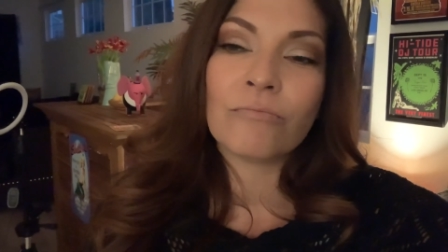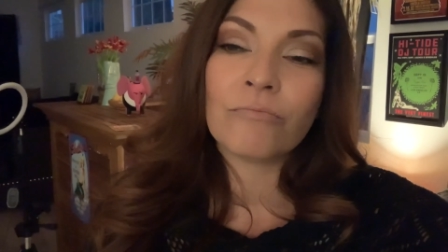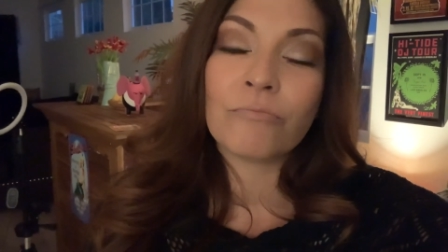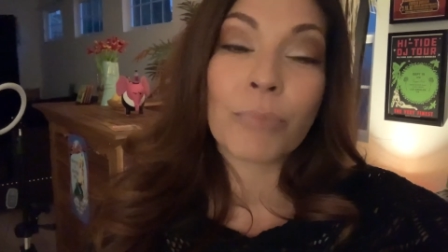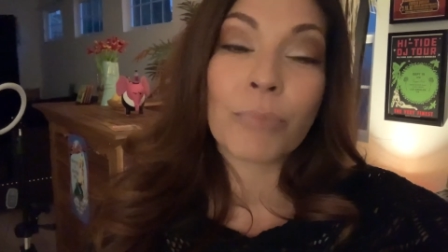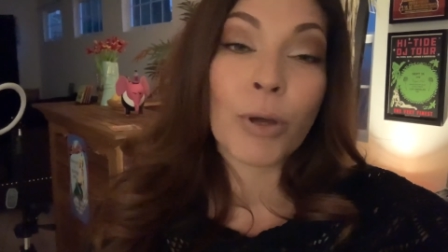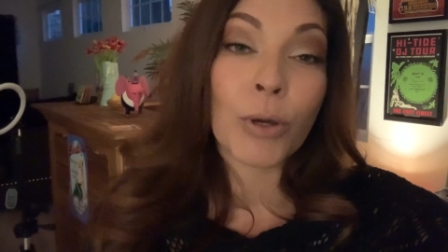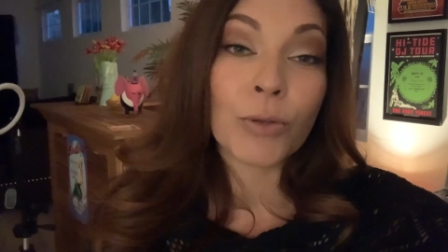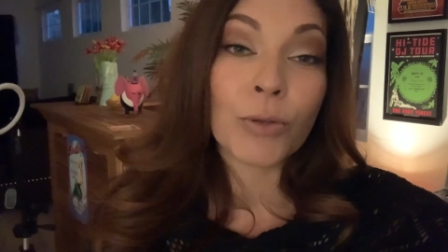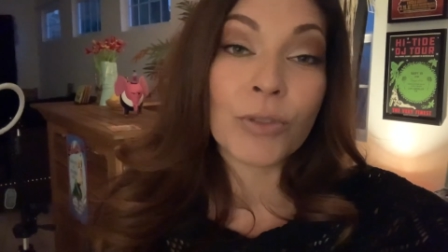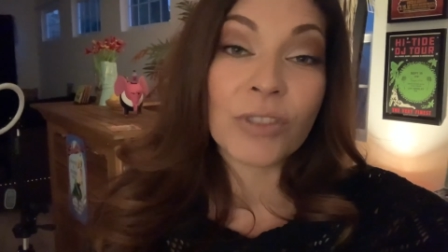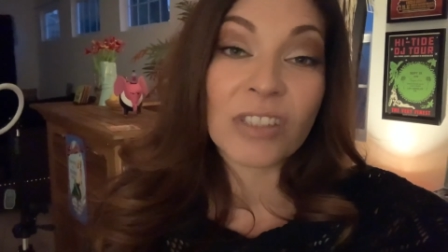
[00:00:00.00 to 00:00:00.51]

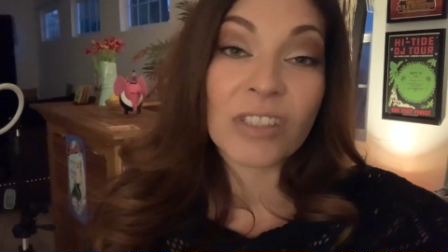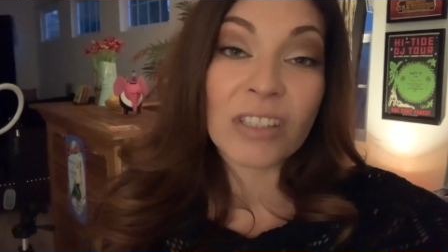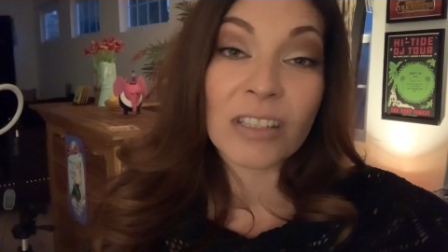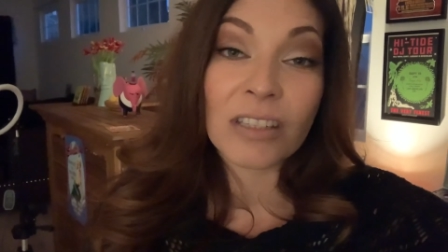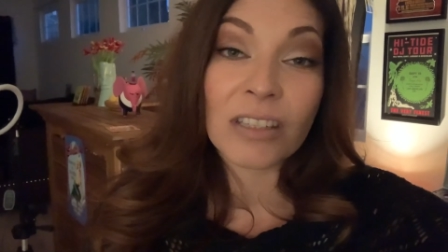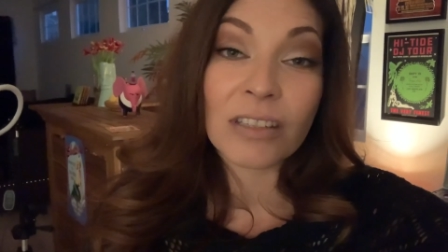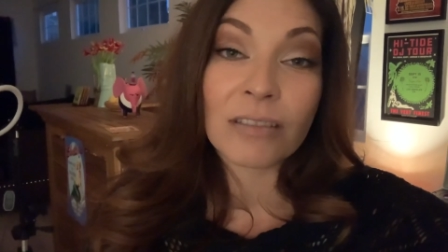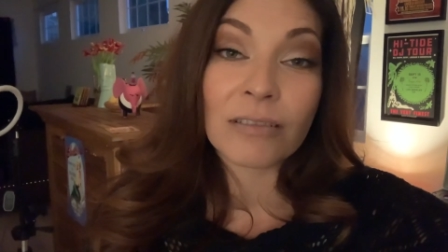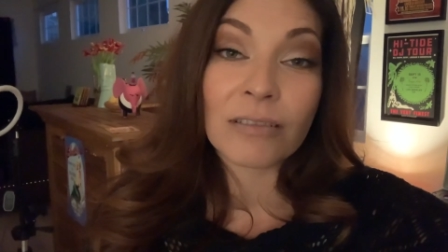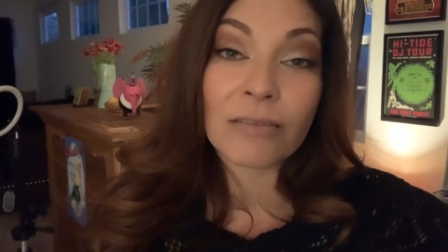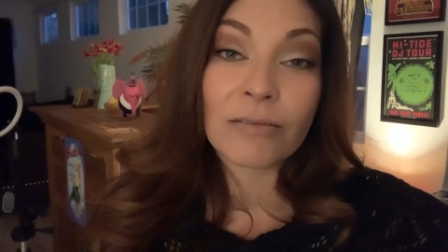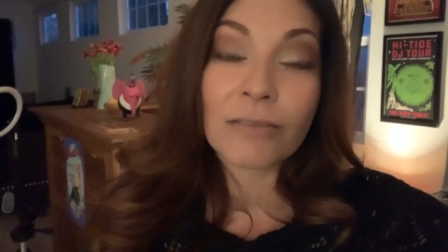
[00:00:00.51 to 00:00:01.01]

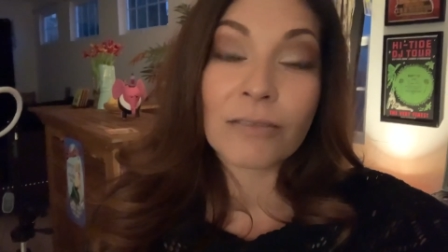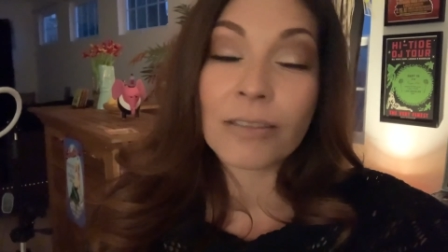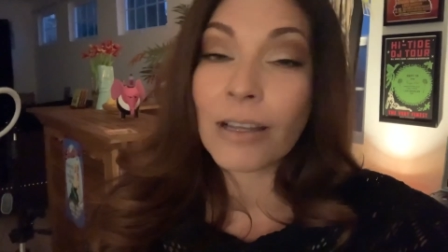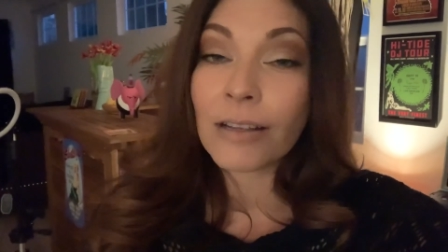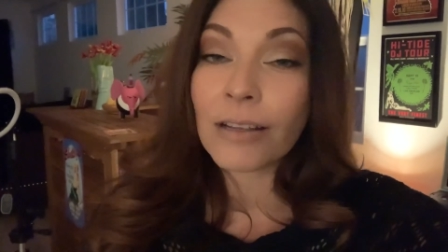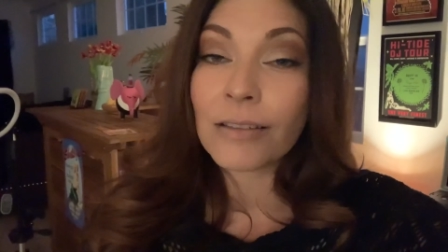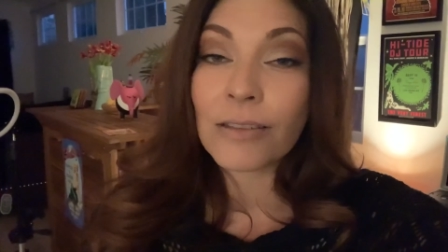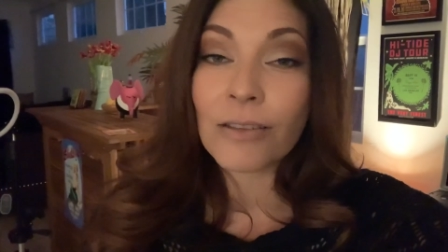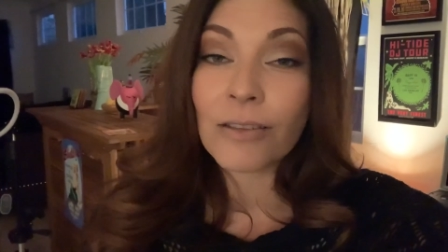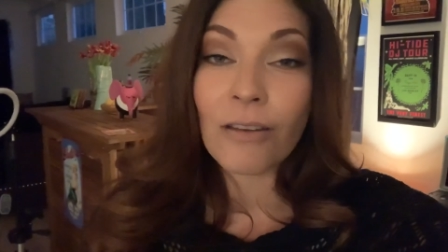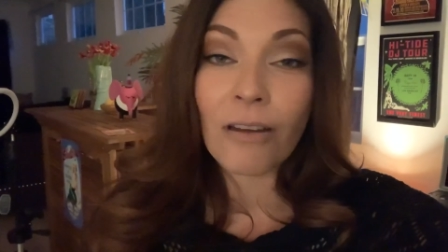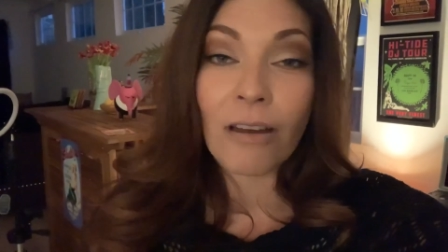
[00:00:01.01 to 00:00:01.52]
posting
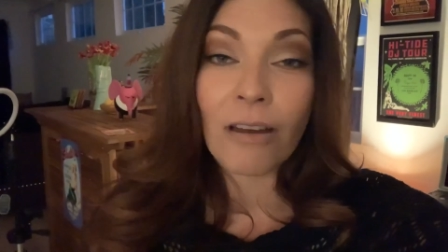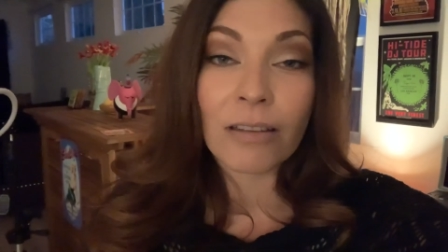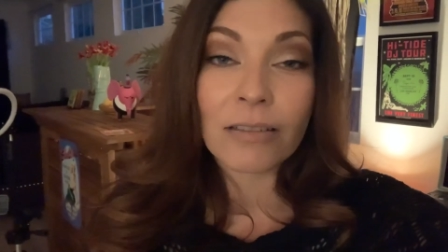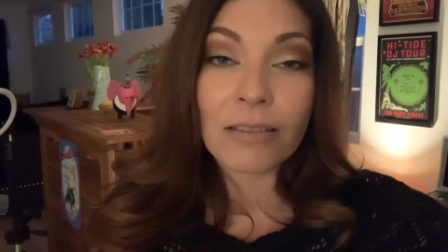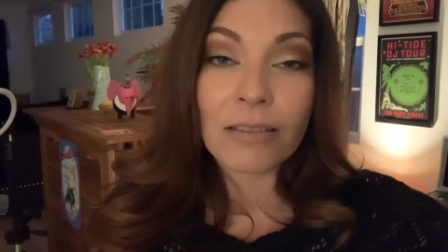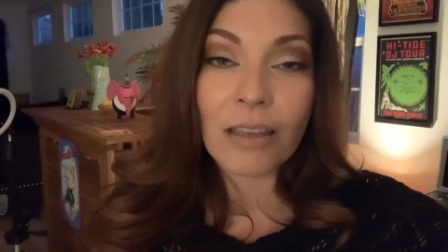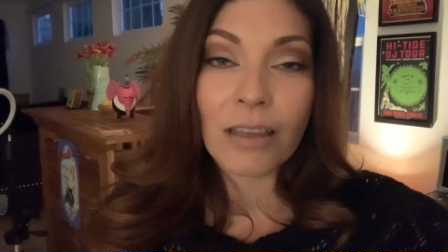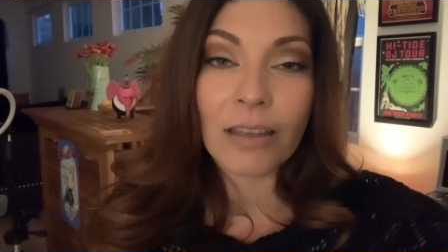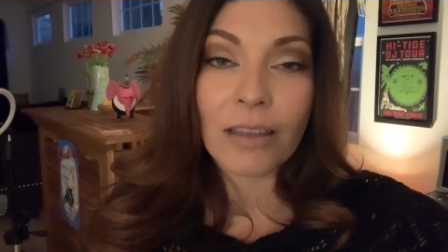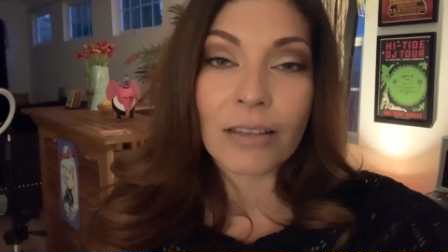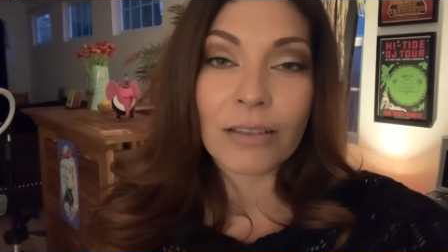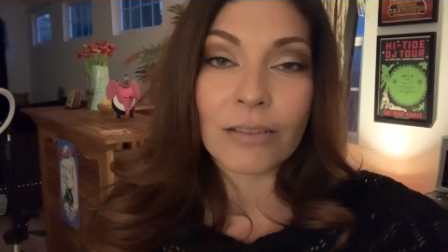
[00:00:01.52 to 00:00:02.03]
sexy
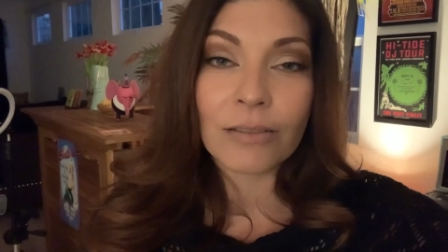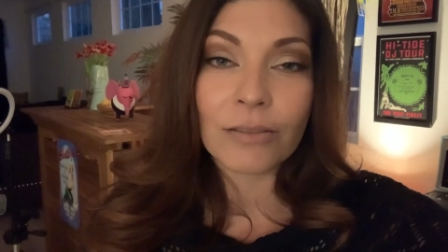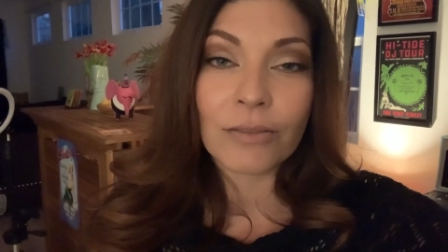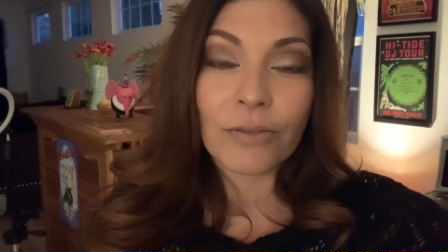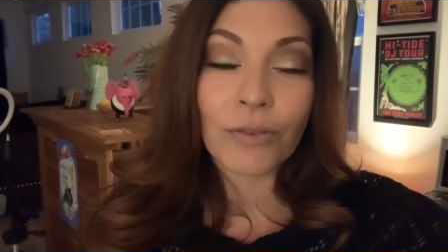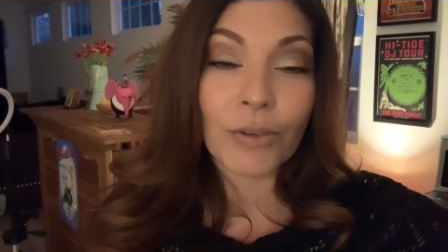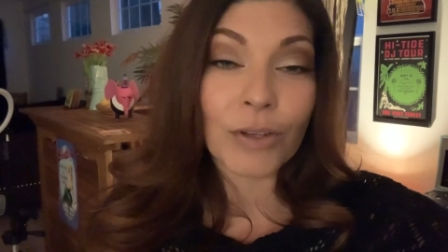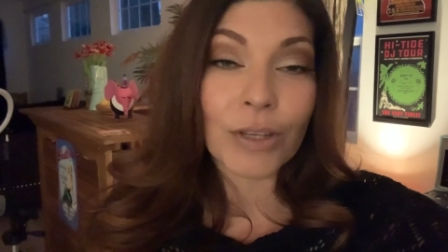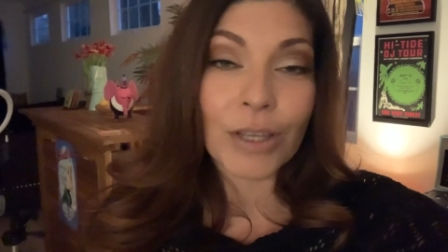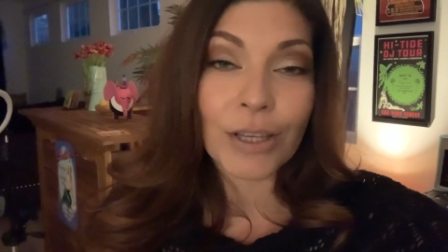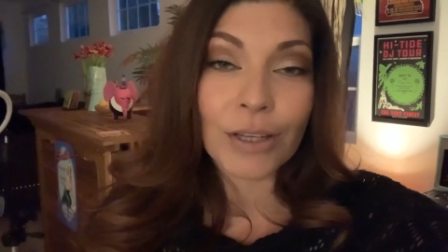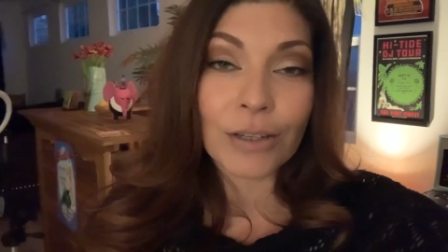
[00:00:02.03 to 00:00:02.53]
content
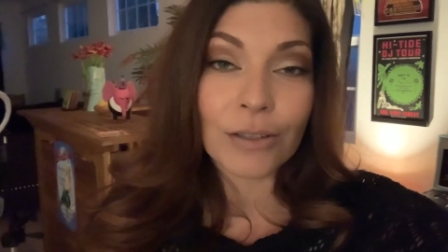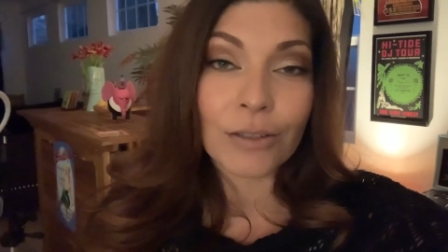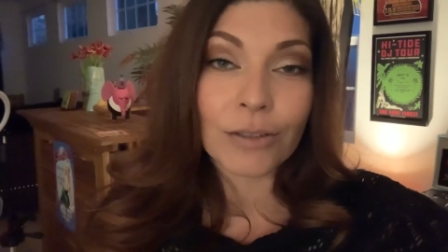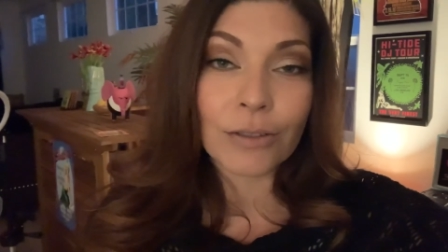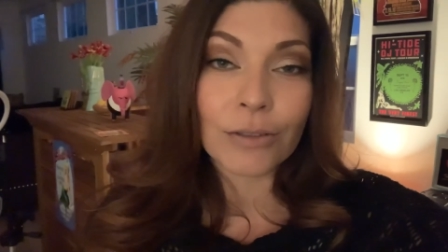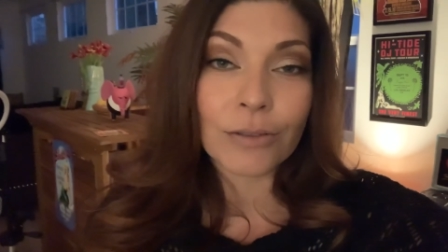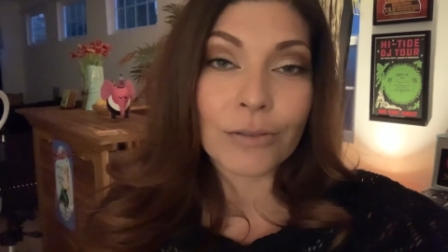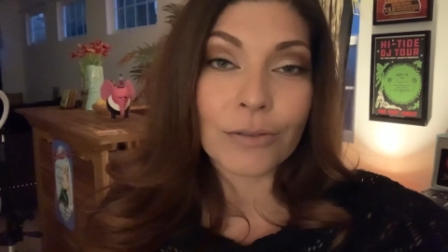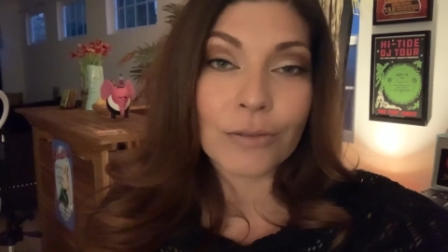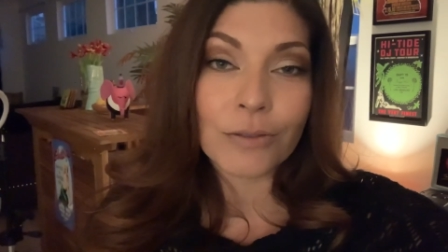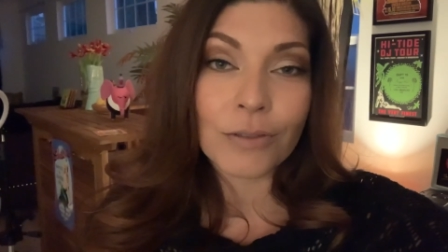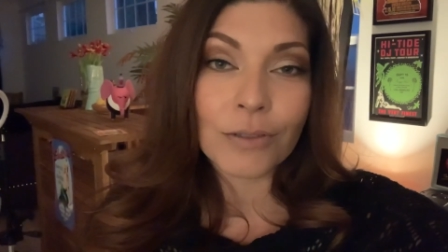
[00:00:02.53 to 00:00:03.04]
for
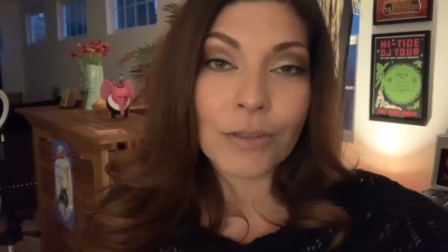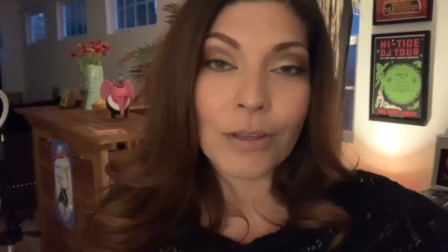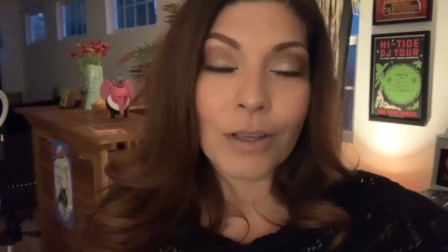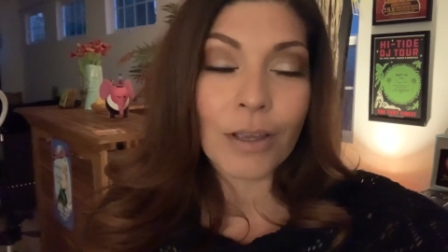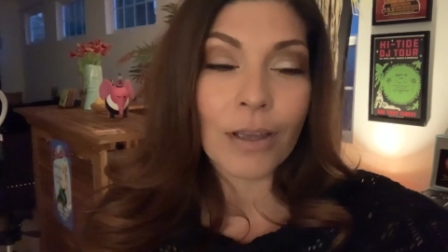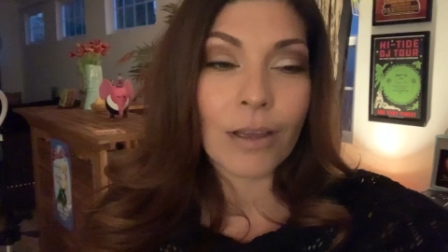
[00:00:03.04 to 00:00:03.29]
years.